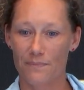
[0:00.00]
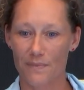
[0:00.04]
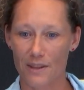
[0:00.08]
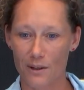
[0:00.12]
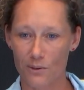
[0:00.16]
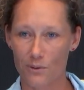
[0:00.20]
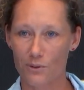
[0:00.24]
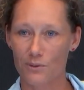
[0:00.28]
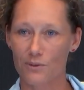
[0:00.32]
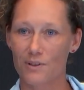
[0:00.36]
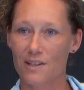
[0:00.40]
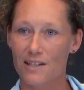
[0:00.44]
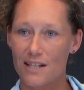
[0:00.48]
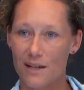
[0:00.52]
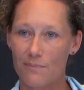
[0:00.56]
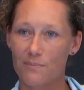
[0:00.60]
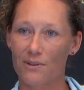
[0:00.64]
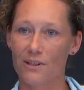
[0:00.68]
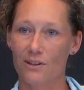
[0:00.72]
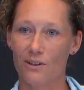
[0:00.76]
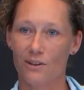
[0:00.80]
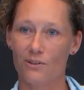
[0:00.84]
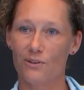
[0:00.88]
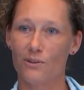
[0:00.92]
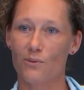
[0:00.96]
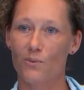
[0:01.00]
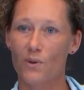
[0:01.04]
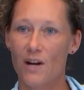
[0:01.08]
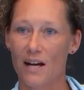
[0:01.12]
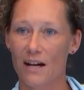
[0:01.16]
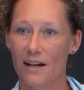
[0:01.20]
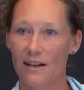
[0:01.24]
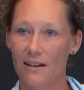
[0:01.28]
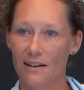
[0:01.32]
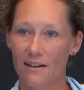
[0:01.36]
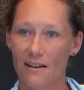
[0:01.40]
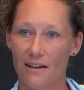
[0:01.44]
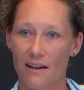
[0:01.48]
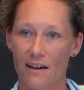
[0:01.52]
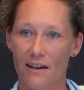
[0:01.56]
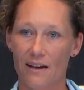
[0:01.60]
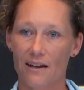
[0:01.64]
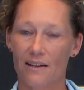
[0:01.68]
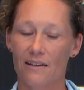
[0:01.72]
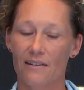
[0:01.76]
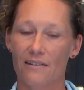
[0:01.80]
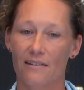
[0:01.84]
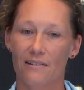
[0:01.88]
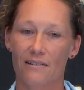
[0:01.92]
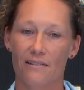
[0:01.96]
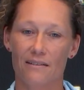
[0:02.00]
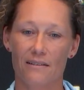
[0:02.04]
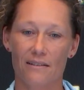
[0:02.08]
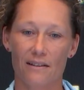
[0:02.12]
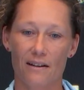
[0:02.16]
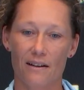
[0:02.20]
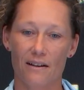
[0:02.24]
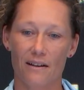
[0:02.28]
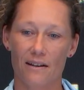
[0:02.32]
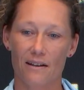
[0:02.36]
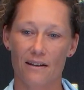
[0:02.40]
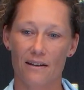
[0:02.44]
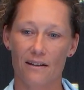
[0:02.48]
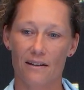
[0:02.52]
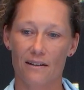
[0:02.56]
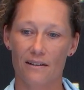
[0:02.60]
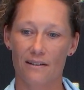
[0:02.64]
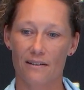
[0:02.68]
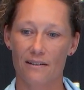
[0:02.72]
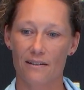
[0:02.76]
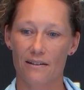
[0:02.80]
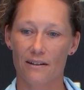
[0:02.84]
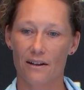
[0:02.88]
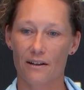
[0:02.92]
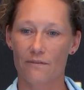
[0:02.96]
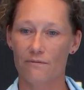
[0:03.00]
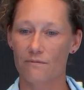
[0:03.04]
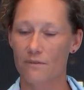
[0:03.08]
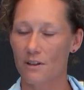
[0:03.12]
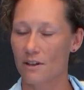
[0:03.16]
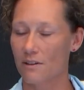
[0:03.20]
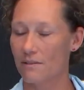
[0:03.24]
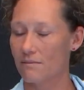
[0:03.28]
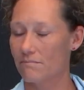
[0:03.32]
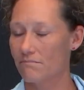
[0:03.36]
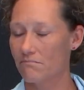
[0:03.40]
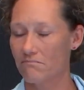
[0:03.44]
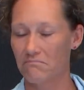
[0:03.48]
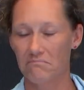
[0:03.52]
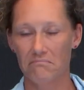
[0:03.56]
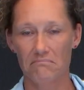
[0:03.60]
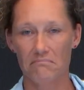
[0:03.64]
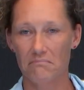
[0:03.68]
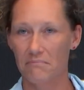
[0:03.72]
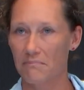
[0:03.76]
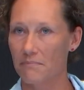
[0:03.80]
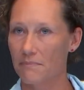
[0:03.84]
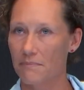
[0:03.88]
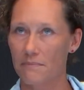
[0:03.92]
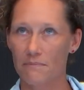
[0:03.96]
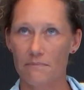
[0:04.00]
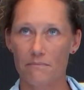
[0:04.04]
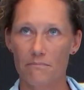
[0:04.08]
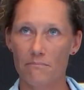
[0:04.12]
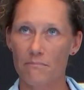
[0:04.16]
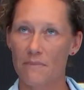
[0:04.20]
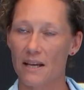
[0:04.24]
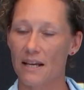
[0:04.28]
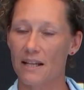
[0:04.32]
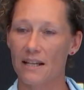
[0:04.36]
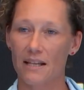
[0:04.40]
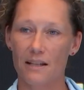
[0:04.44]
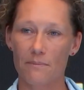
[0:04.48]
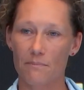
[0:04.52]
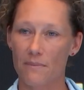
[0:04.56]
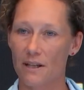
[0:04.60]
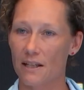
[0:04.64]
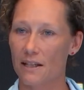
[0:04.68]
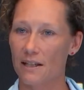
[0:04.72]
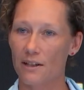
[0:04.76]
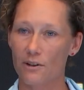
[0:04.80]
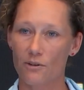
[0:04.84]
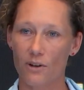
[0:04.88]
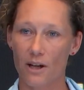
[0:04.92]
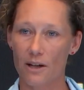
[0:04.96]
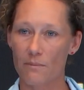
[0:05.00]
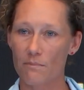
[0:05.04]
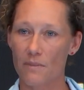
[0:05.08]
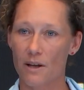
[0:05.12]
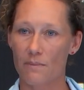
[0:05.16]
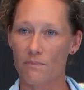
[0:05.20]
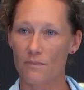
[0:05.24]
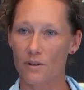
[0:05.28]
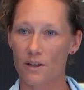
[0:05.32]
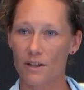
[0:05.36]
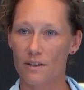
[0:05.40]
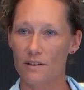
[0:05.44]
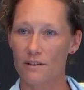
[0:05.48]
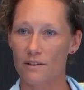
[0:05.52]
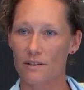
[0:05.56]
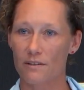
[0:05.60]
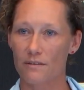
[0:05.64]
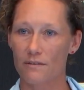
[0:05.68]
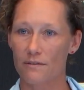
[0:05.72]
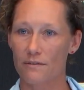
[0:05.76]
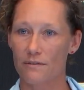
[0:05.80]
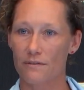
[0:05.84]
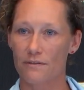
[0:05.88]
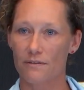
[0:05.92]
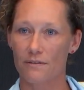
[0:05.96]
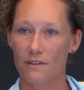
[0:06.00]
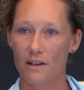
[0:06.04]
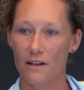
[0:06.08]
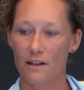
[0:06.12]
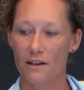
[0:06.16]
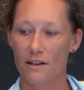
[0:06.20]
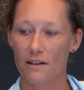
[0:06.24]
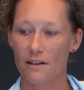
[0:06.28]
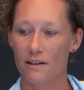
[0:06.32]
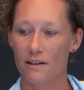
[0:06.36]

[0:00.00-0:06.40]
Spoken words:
they're all steps along the way. And I've got many, many great memories of,